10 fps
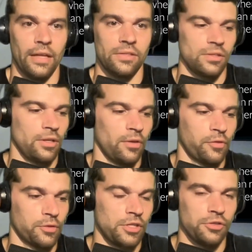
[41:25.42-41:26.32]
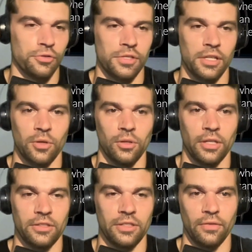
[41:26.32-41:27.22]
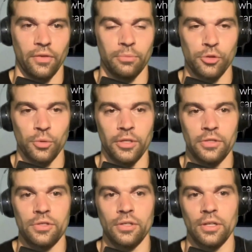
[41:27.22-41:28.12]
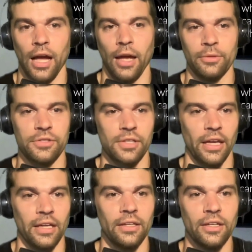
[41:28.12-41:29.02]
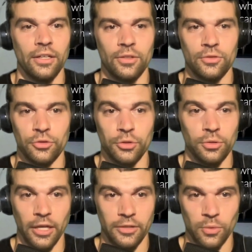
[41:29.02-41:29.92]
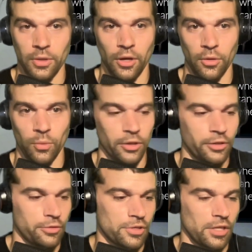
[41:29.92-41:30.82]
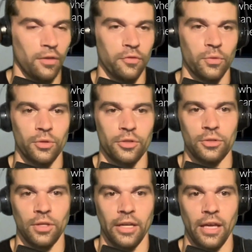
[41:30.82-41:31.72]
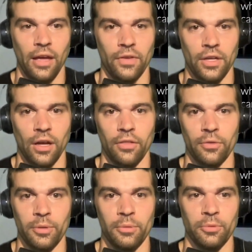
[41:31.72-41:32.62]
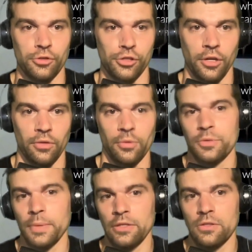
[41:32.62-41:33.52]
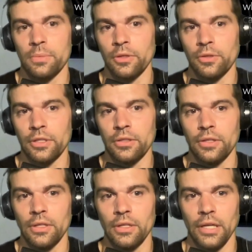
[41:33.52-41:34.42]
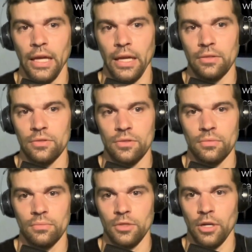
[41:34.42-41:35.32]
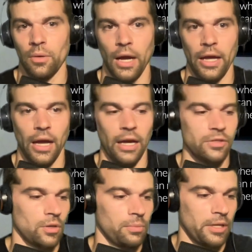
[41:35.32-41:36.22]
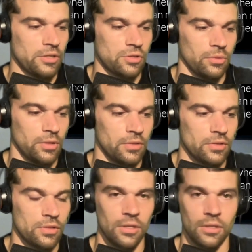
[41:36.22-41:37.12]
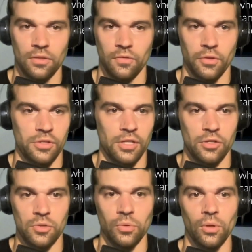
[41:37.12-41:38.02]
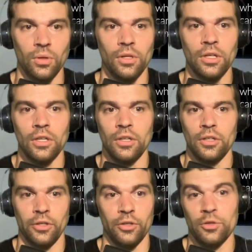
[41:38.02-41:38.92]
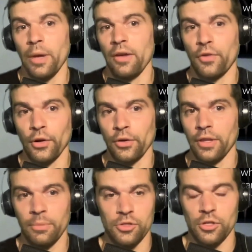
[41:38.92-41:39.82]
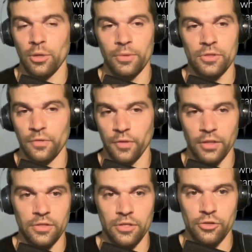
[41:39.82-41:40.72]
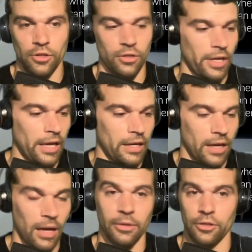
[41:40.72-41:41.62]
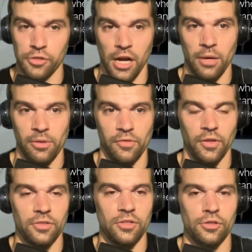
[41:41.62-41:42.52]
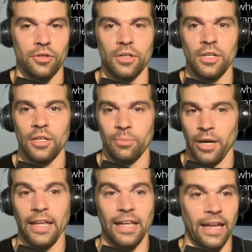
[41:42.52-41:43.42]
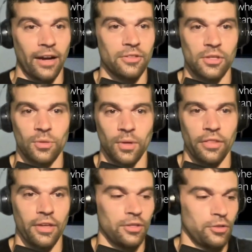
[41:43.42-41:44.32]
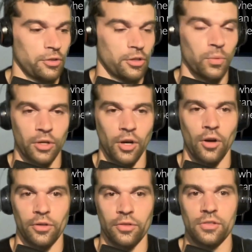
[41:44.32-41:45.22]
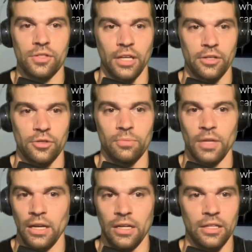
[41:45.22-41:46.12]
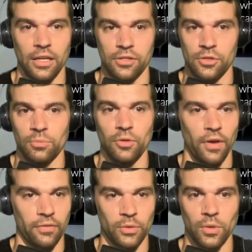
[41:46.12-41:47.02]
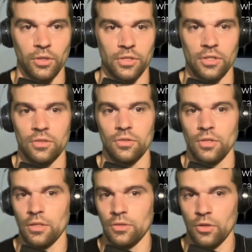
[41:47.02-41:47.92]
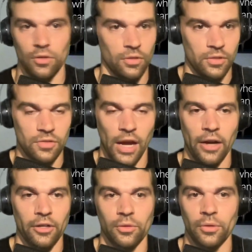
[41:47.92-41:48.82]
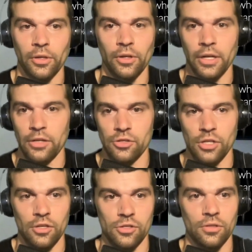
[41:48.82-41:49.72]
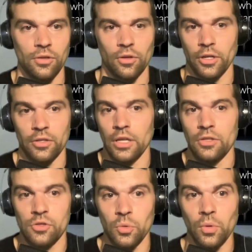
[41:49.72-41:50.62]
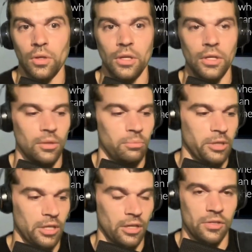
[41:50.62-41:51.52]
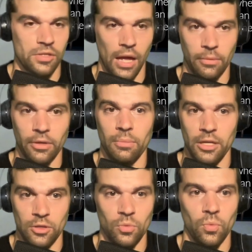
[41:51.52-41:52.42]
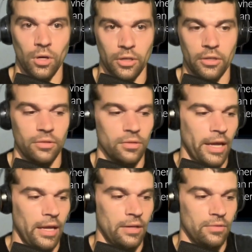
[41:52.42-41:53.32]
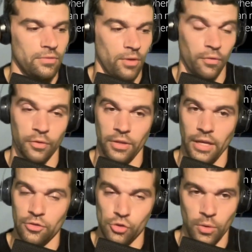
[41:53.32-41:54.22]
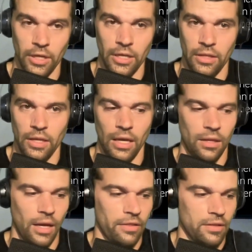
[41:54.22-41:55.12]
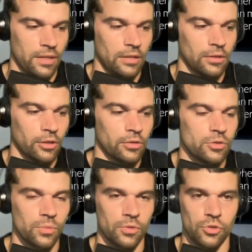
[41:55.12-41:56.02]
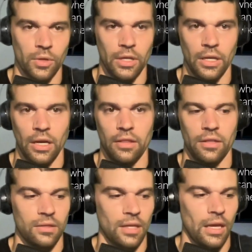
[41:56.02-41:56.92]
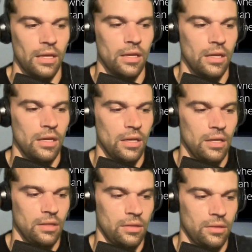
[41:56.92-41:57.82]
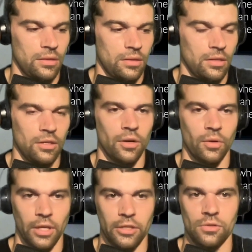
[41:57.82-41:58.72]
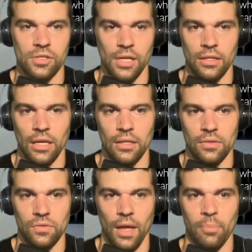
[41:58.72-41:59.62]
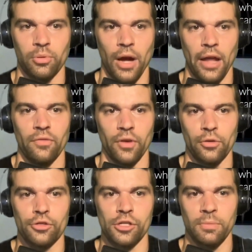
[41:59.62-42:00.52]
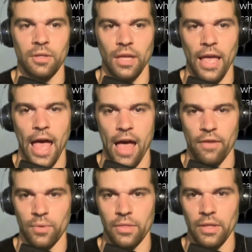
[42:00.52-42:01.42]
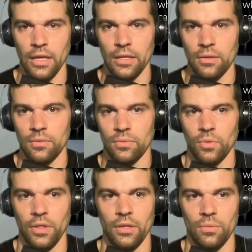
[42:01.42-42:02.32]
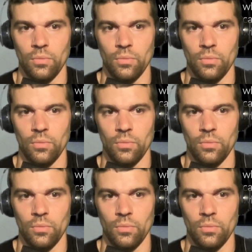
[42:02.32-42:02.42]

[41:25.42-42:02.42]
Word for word: that's you know for teachers that don't like to give up choice i would say do you like doing all the work yourself or hmm. do you like having other people share the responsibility and you know i i told my students first day of school mm -hmm. you know you may have heard that mr Urban's the fun teacher and i'm going to try to be the fun teacher but i can guarantee you one thing you're going to work harder in this classroom than any classroom you've ever worked in in your entire career in education or in, in school because i'm going to make you work and hopefully they enjoy it. And, and I think they learn to enjoy it. And I think they, you know, like you said, they, that pride of ownership that they have when they, when,